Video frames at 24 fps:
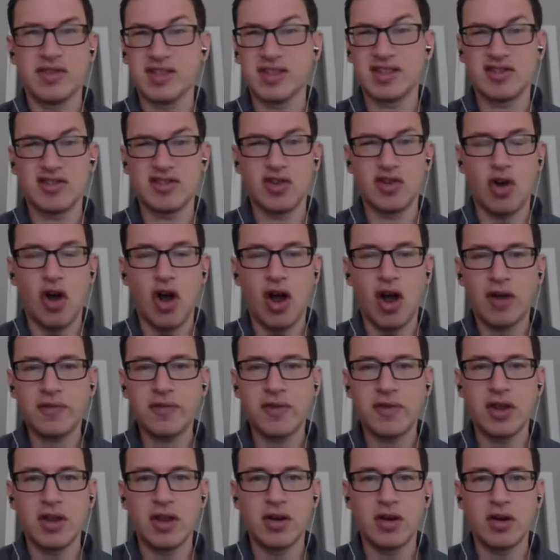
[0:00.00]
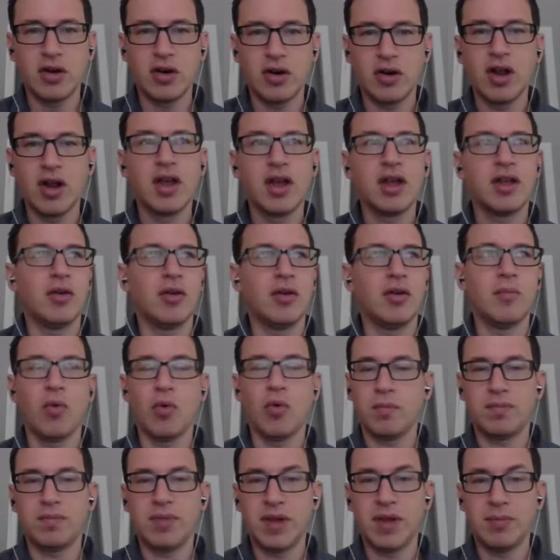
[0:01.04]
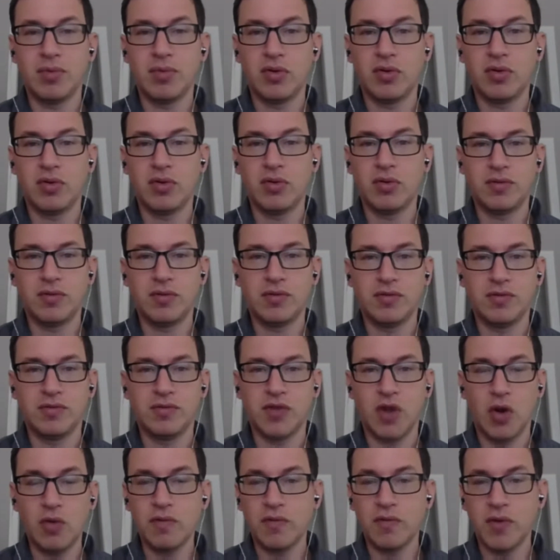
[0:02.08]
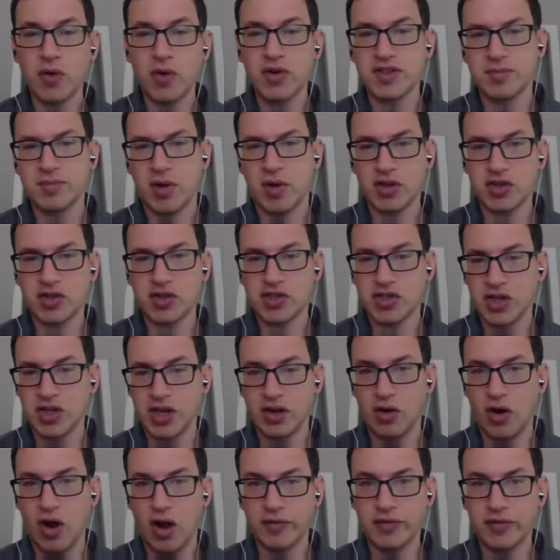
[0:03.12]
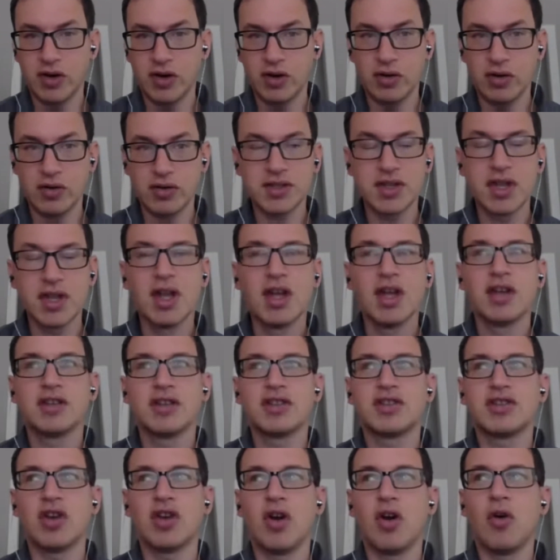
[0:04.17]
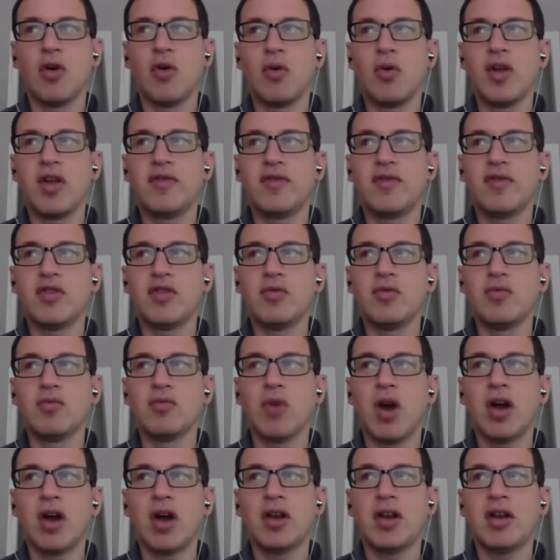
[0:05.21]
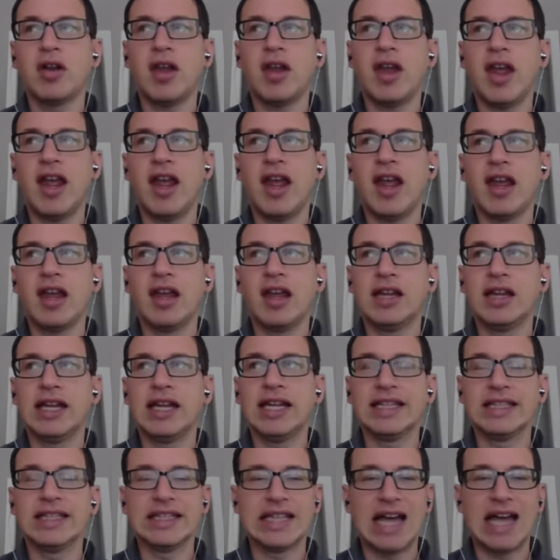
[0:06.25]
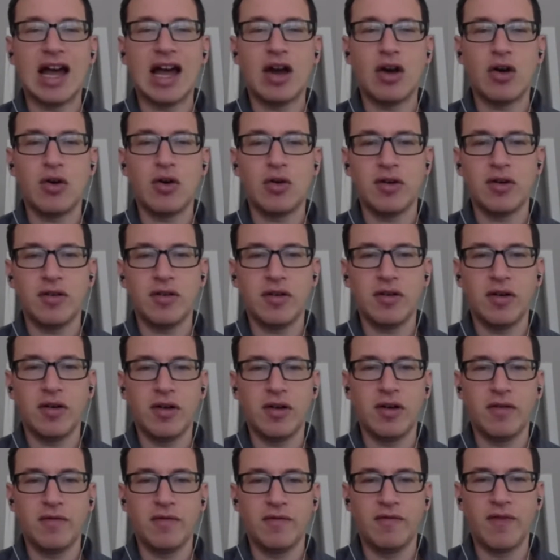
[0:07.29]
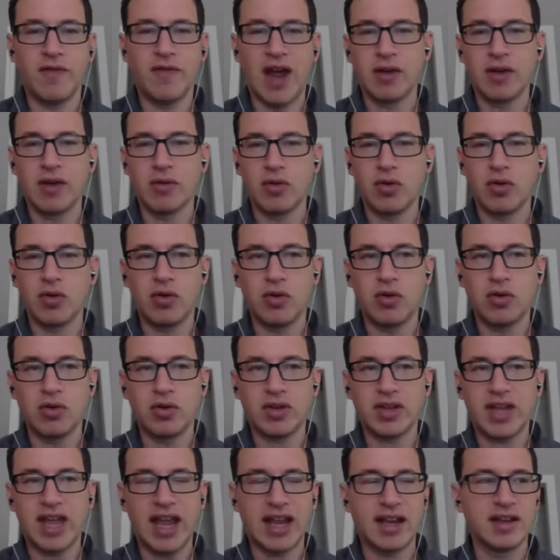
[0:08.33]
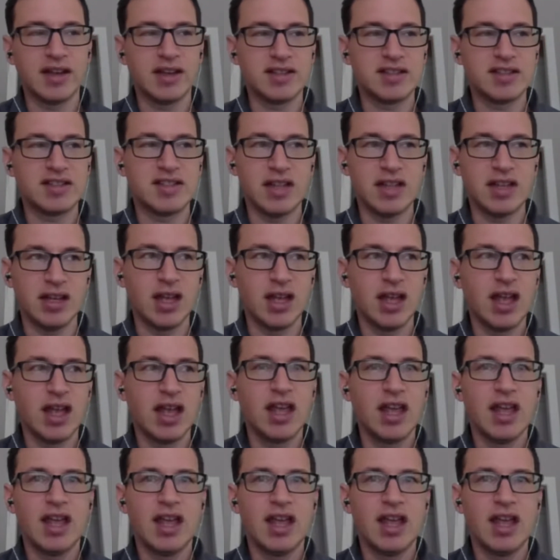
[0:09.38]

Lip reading: This is an off year. People don't vote as much in off years. So if you run a loud, viral candidacy